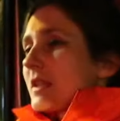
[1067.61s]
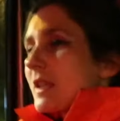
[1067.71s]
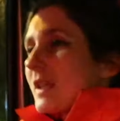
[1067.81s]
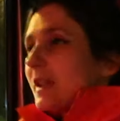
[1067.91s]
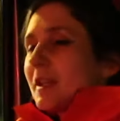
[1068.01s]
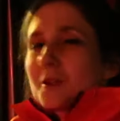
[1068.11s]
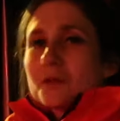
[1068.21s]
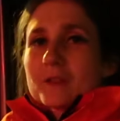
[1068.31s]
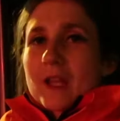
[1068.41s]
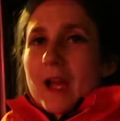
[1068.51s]
say
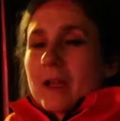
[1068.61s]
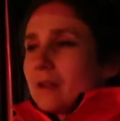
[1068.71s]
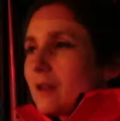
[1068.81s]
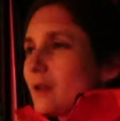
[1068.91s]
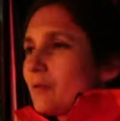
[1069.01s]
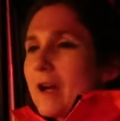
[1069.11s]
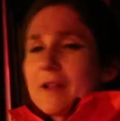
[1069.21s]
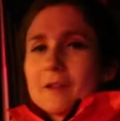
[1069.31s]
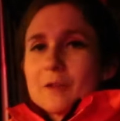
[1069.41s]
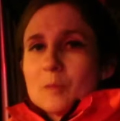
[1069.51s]
good night, or
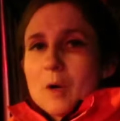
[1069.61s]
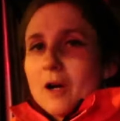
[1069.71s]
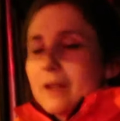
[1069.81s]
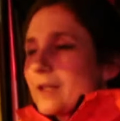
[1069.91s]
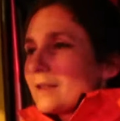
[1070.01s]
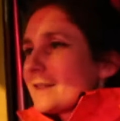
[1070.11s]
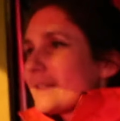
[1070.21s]
rather good morning,